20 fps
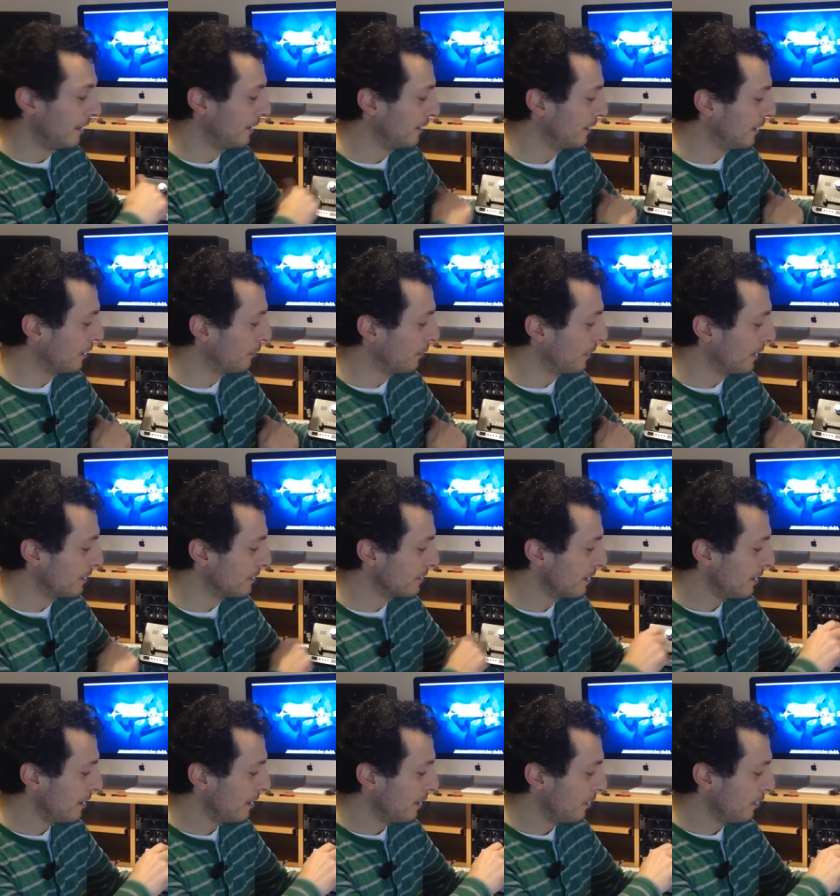
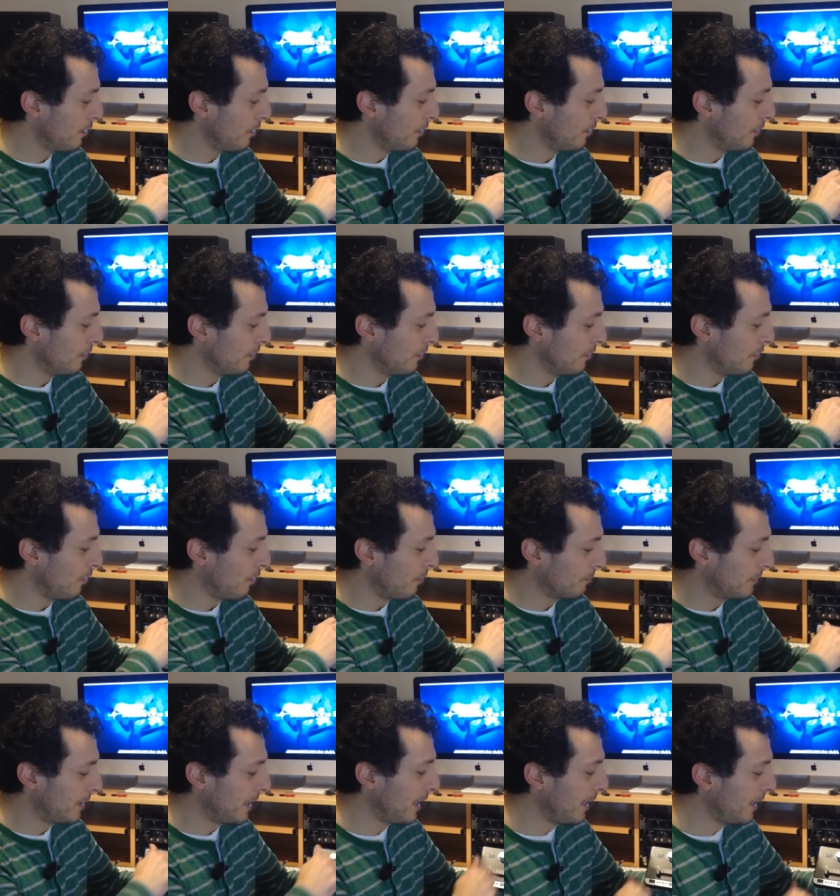degrees
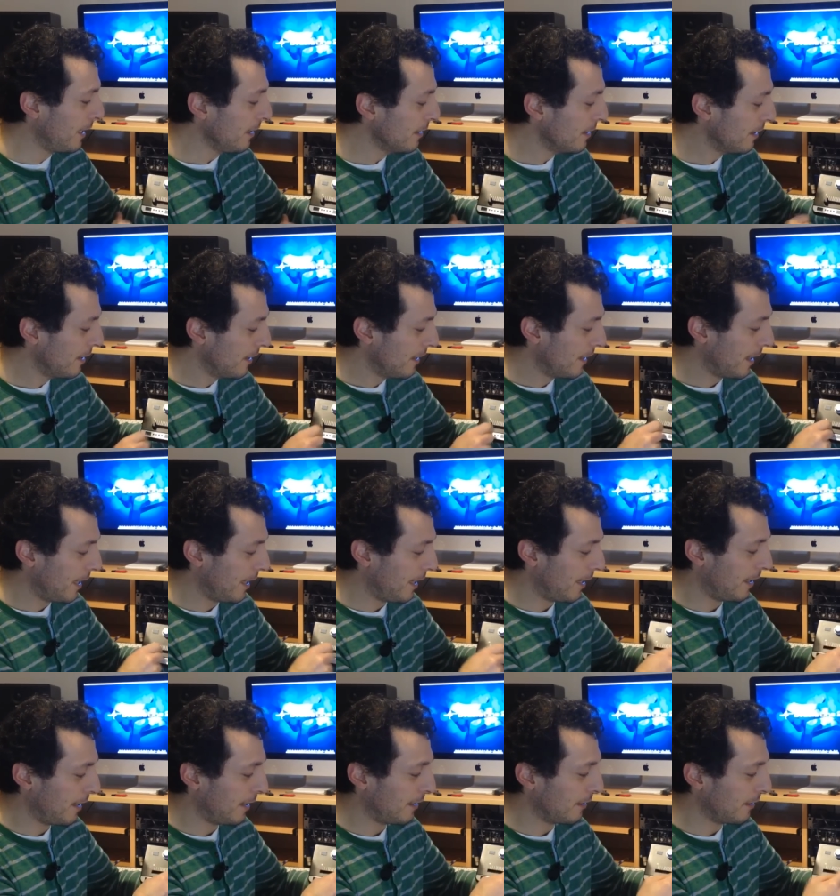knob there,
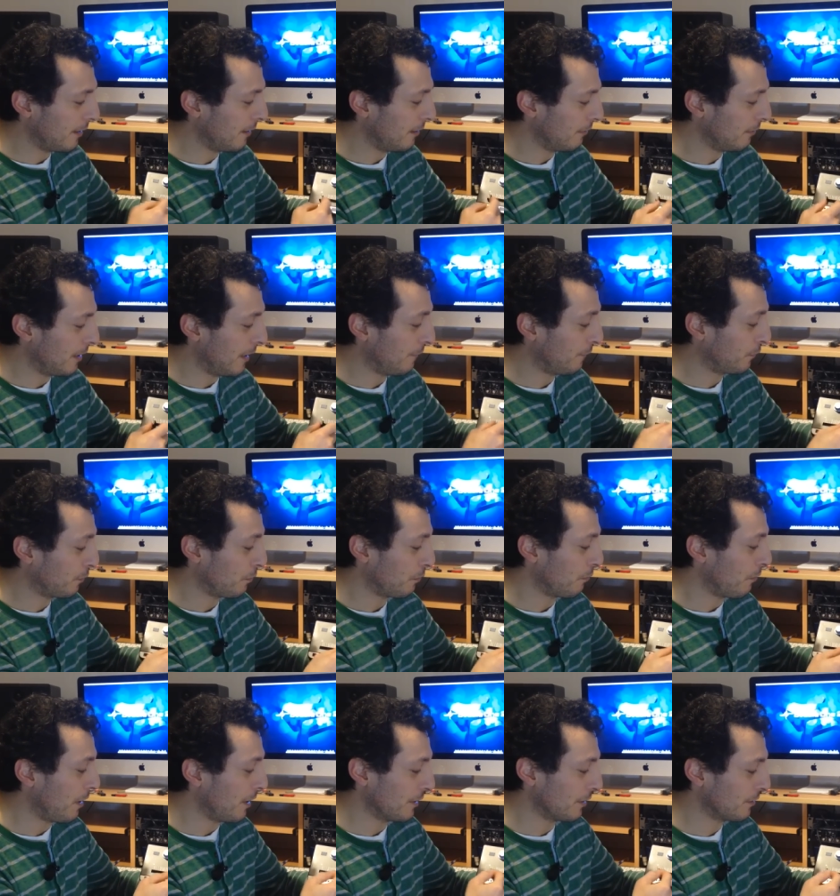and left to
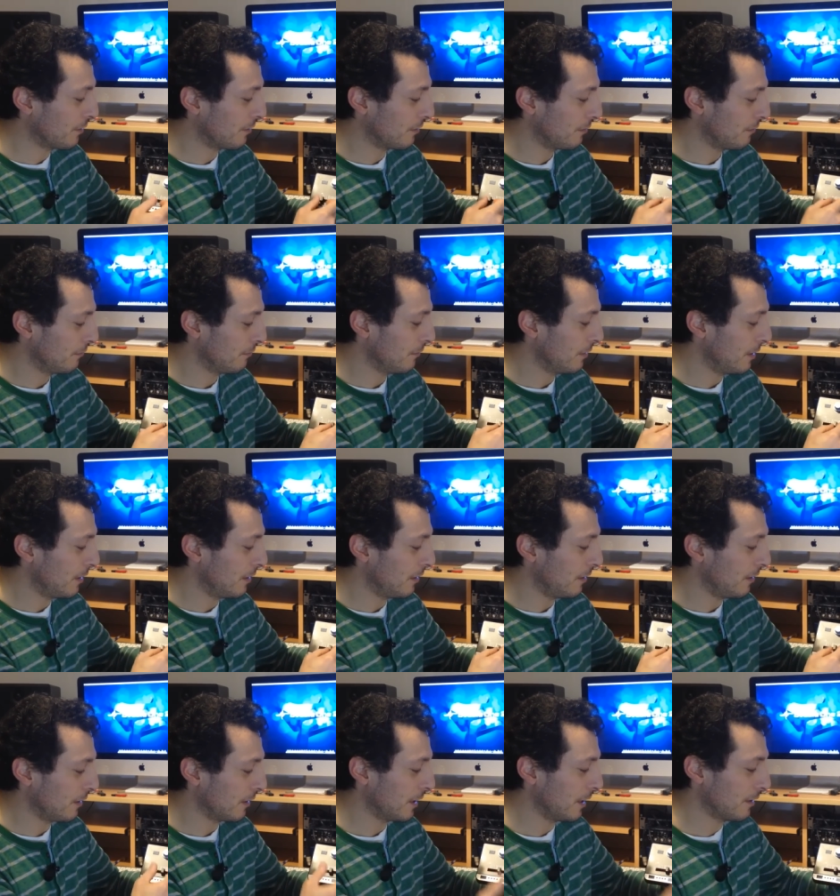right,
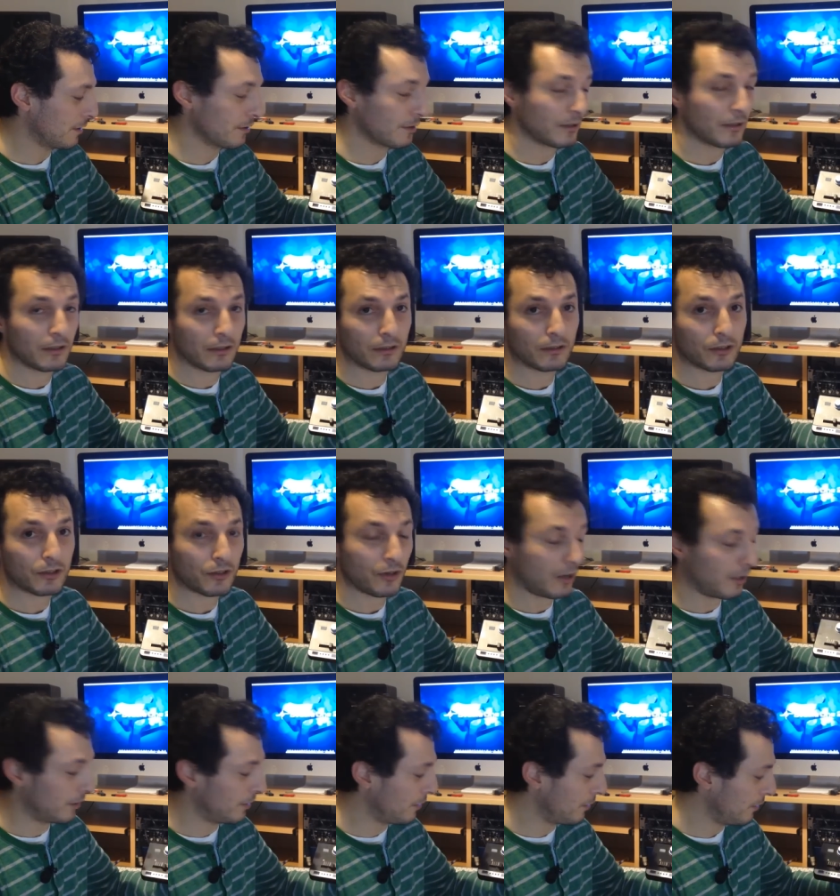I guess,
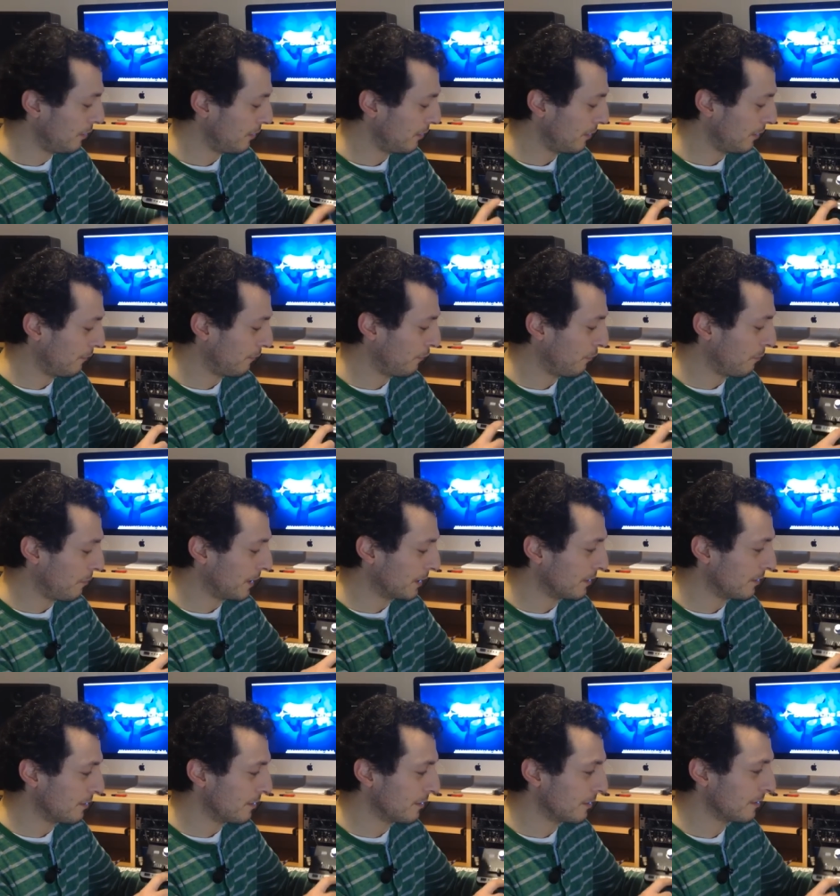slider, and a few
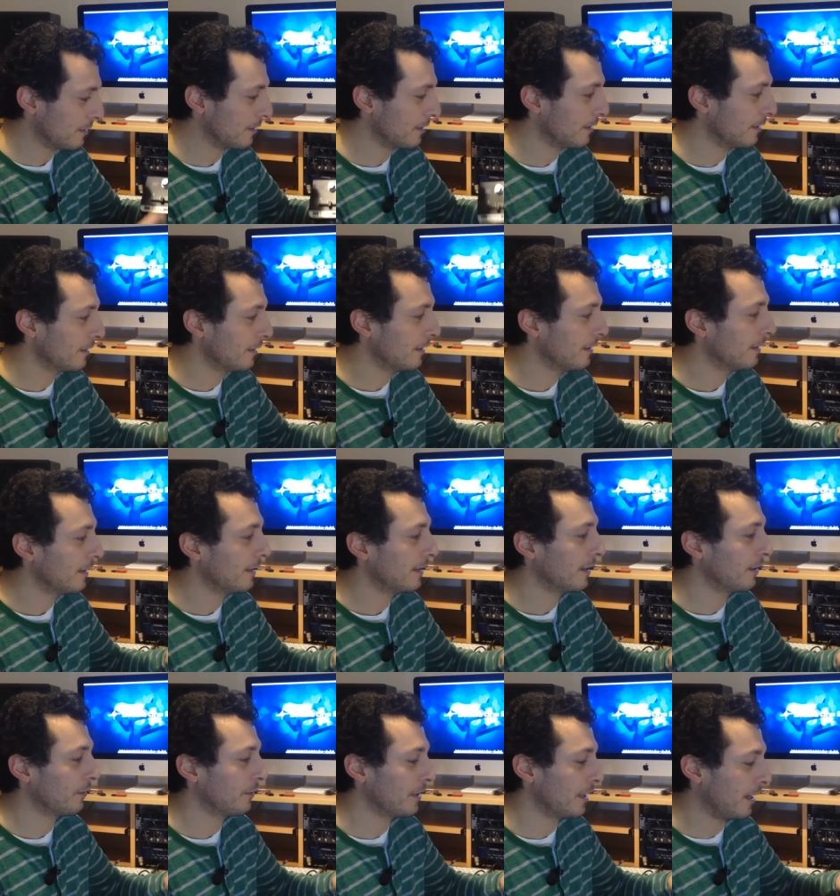buttons
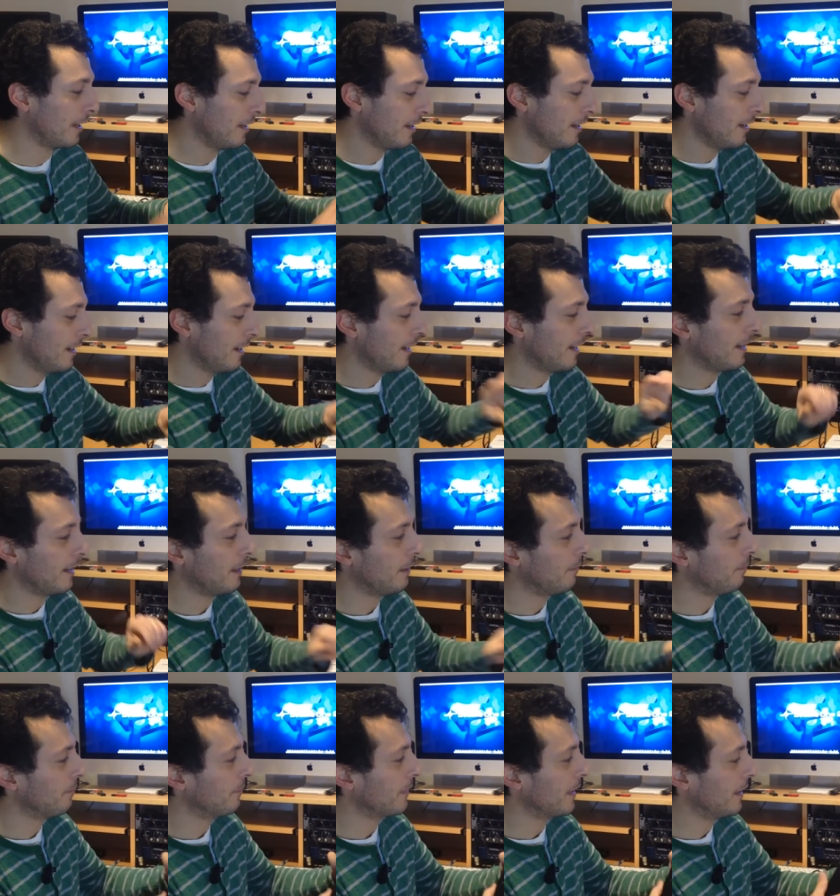here and there,
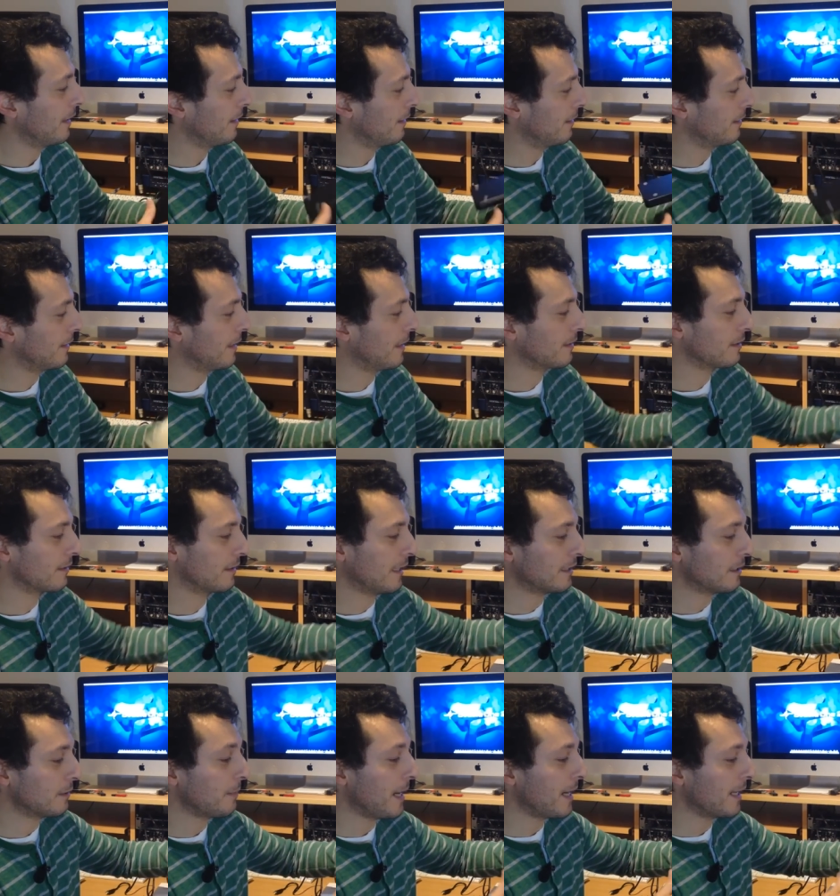and
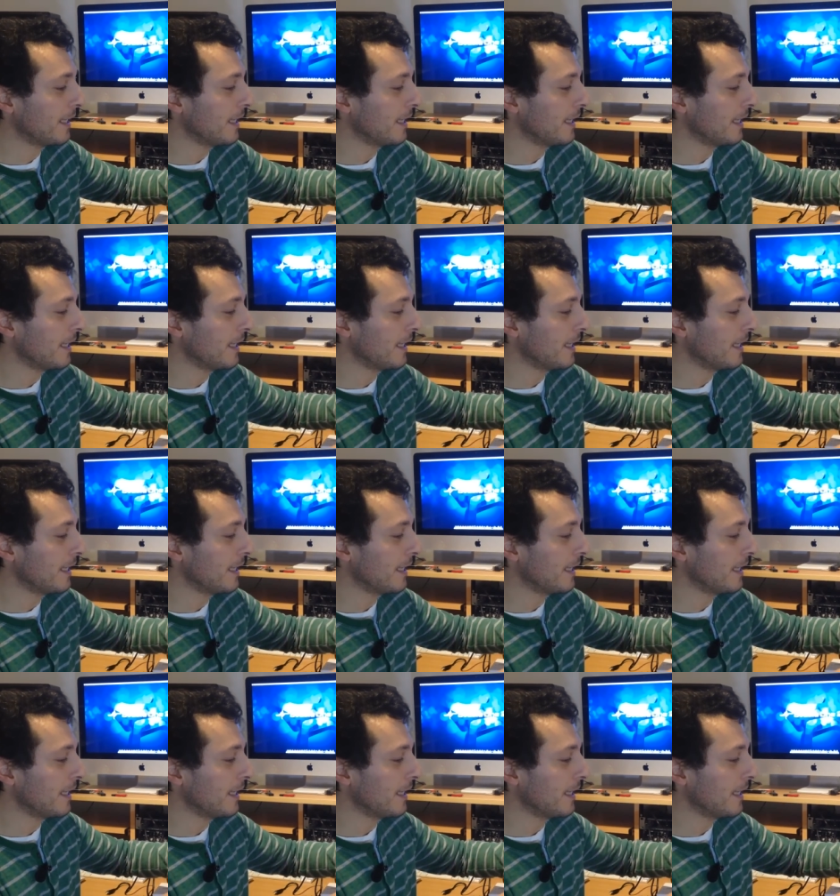that's about